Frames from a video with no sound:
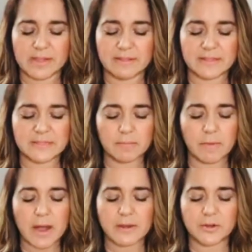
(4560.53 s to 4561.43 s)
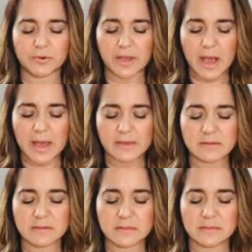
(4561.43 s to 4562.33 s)
Let's invite your
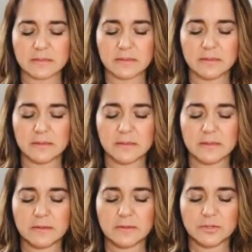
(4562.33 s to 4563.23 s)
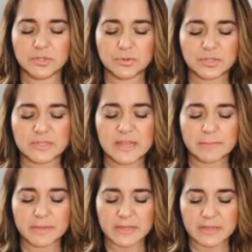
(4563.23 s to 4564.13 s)
guides to
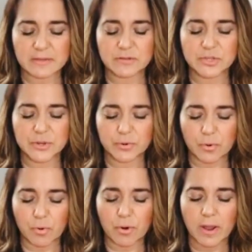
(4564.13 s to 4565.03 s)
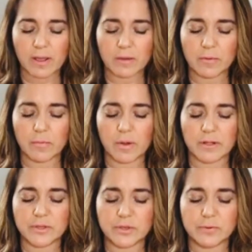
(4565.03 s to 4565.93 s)
step into your aura
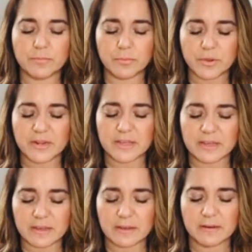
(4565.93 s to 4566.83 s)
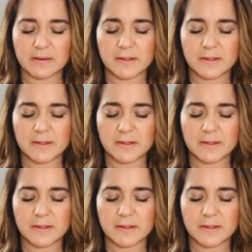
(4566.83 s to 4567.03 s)
while you breathe in.